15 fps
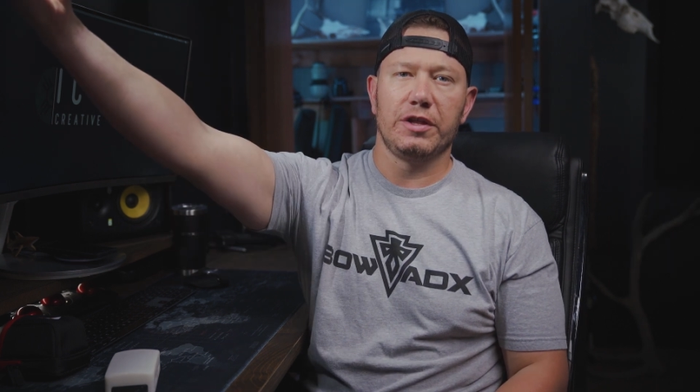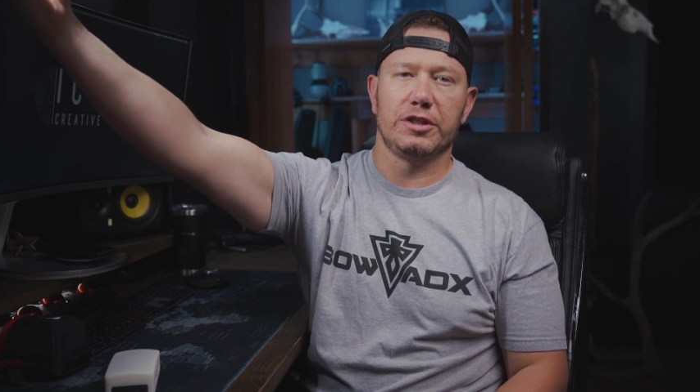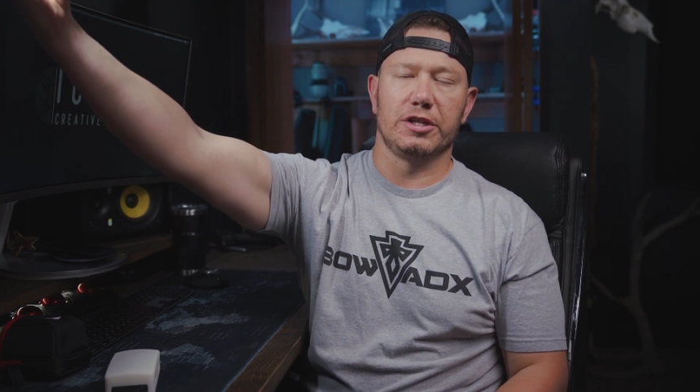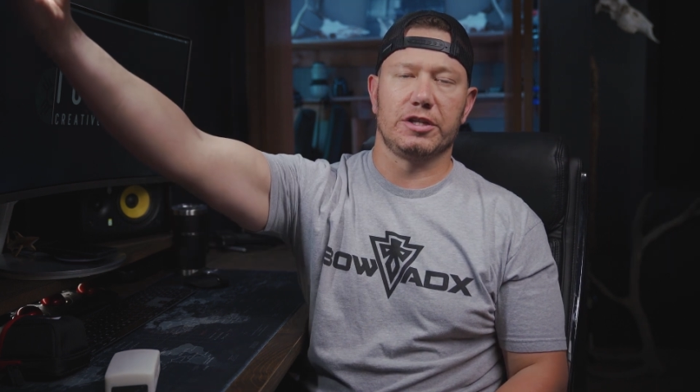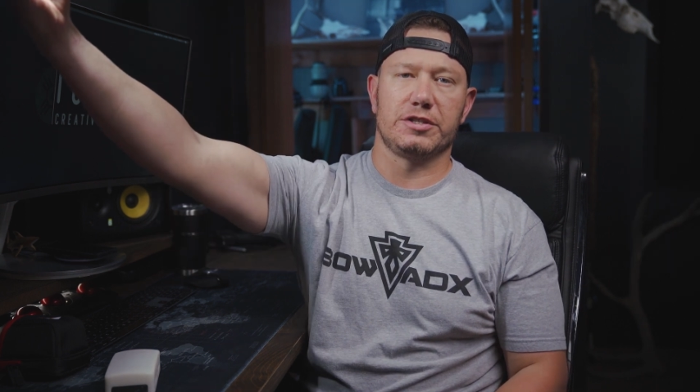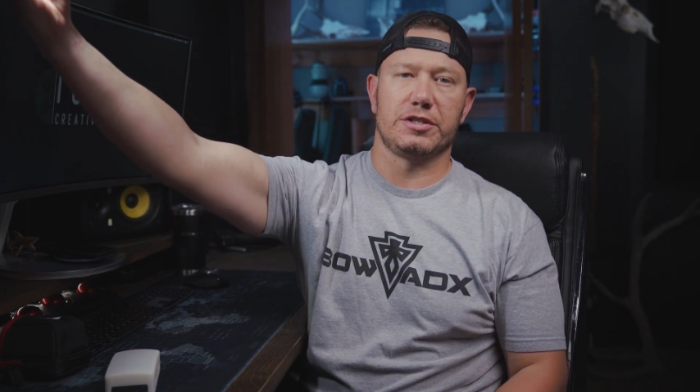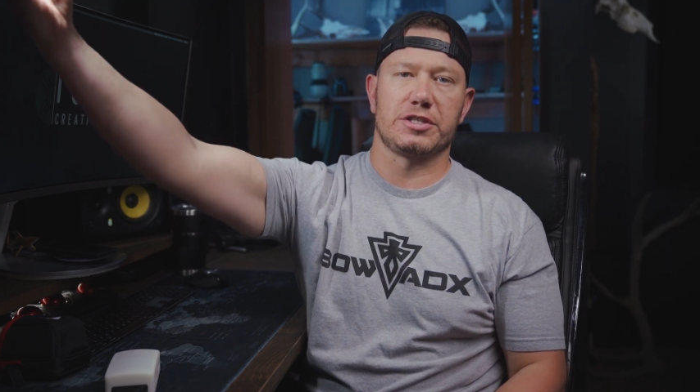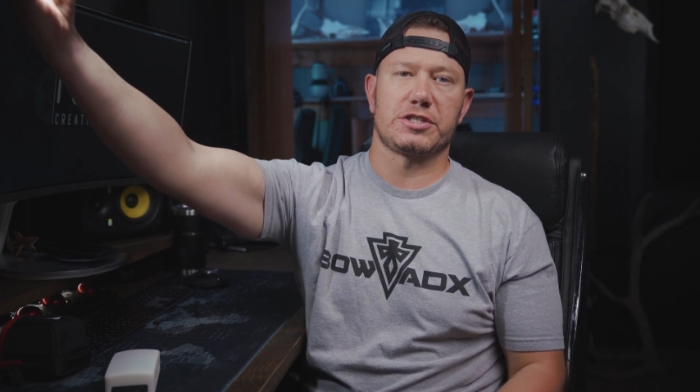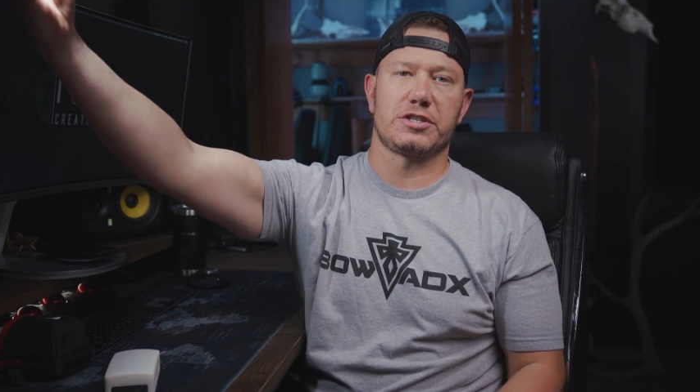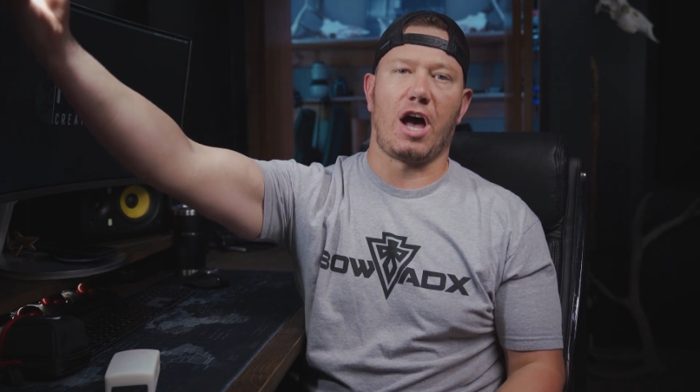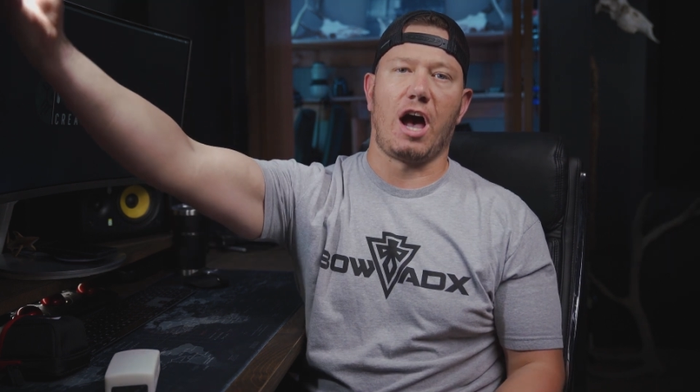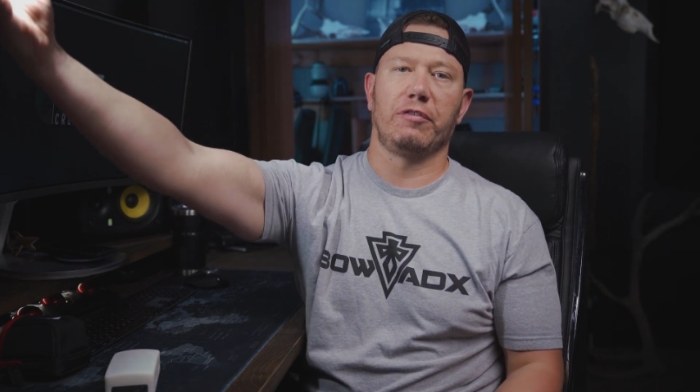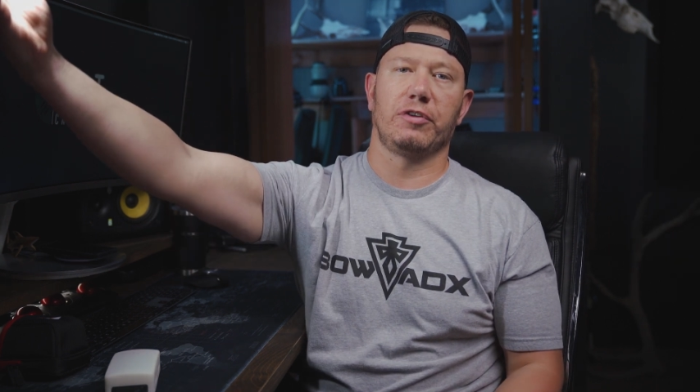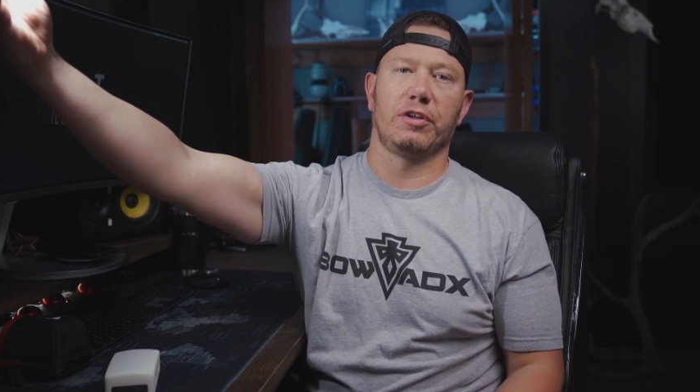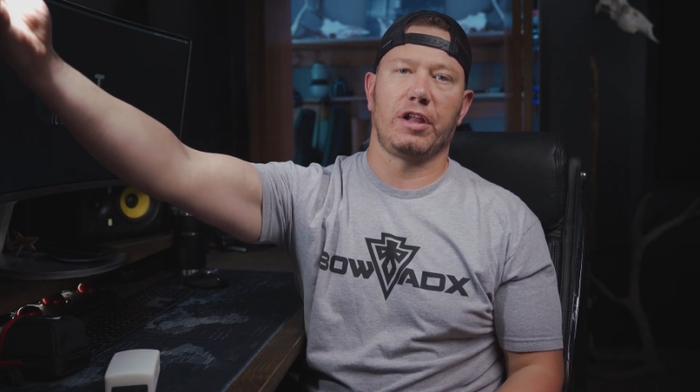the
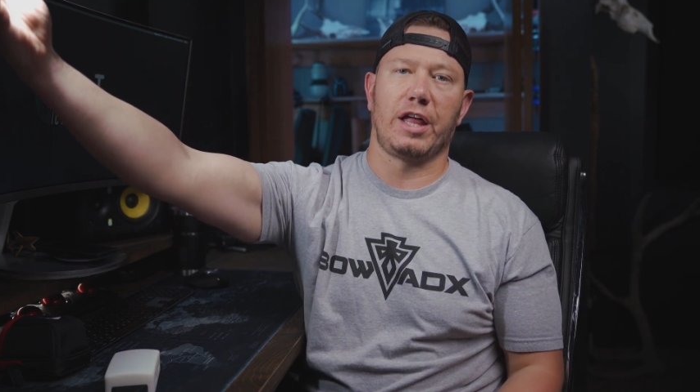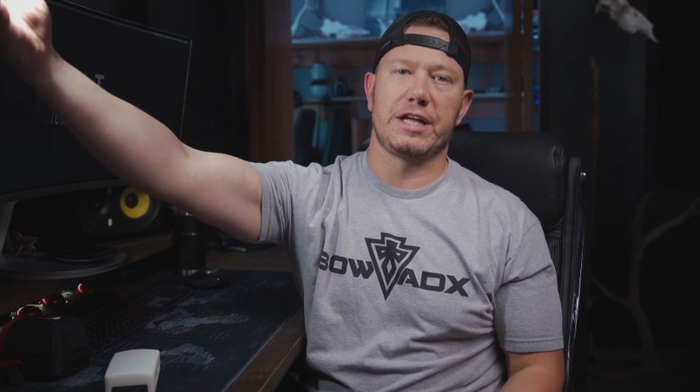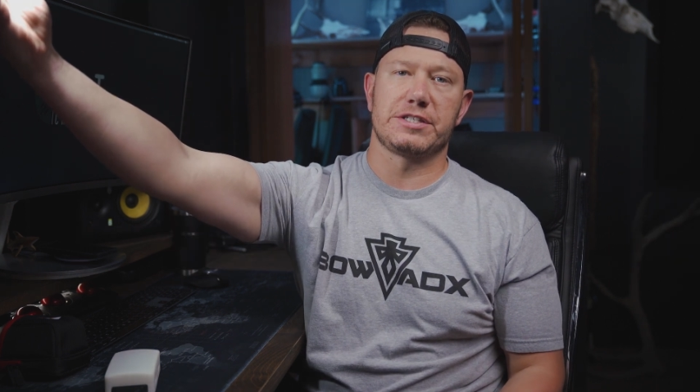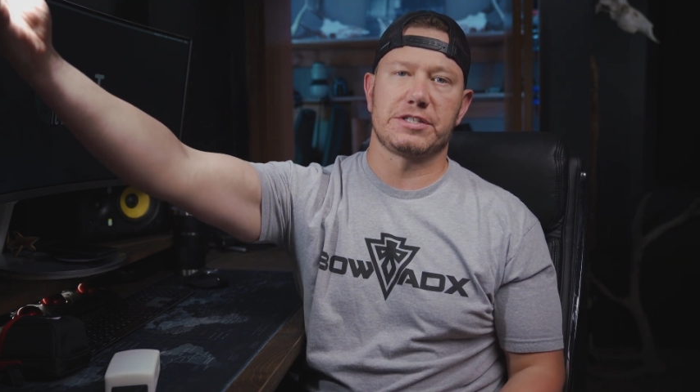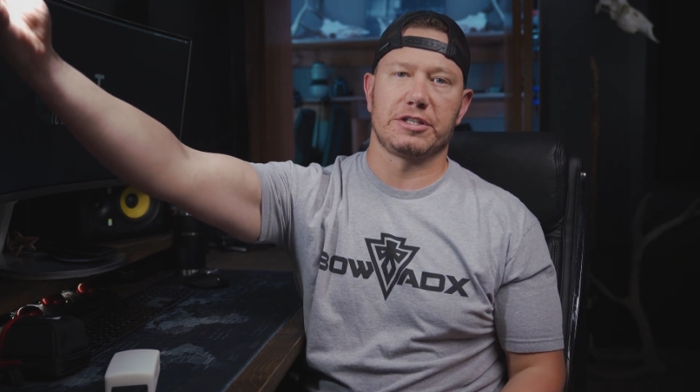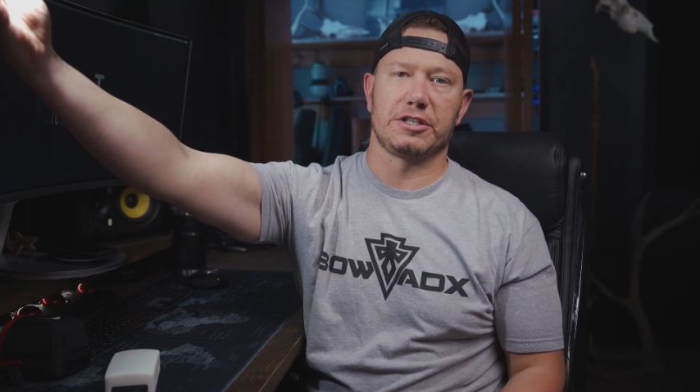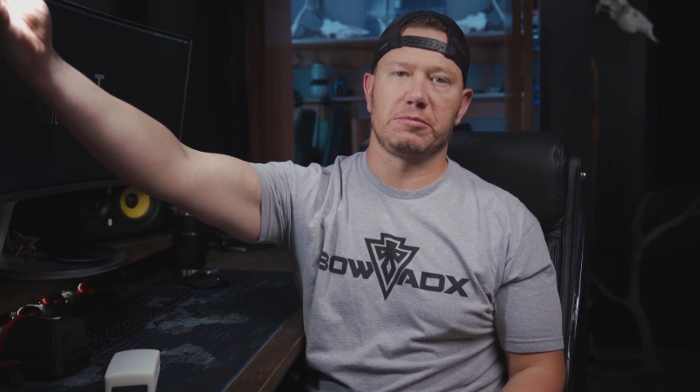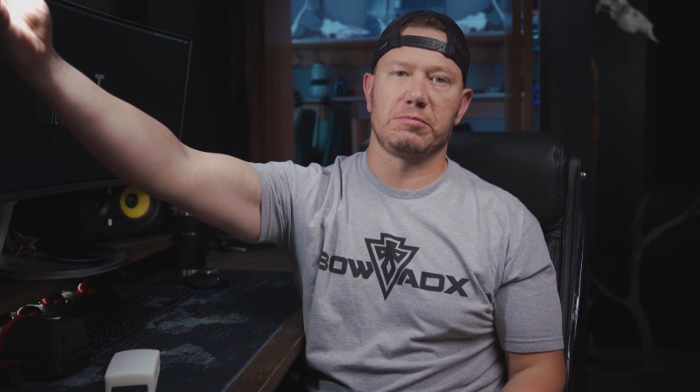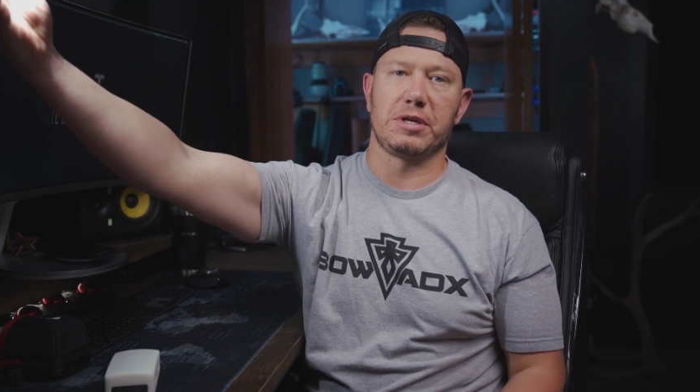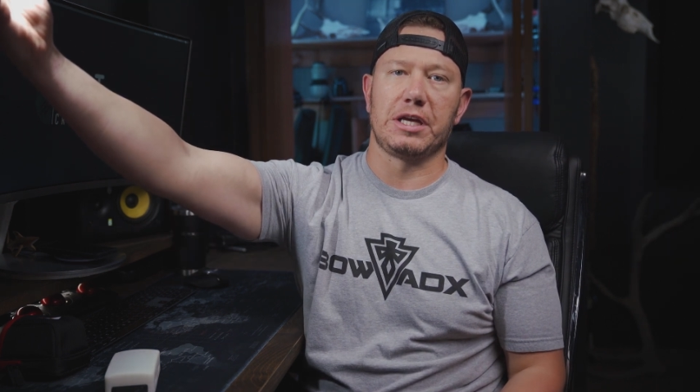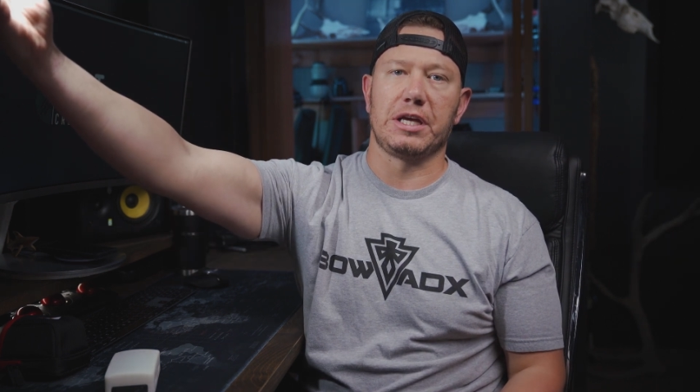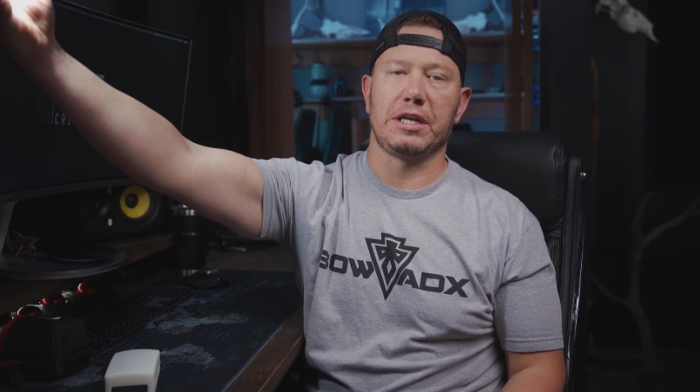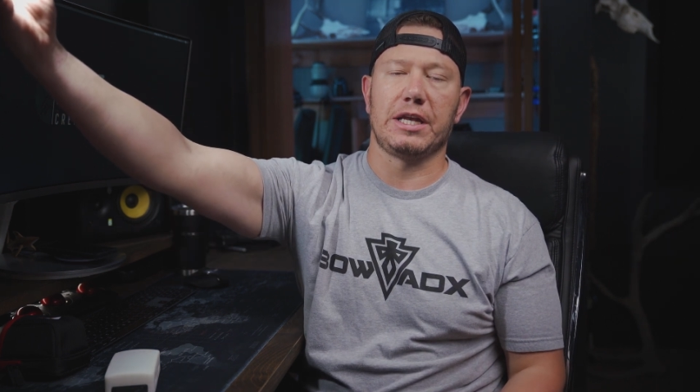softer the light's going to be.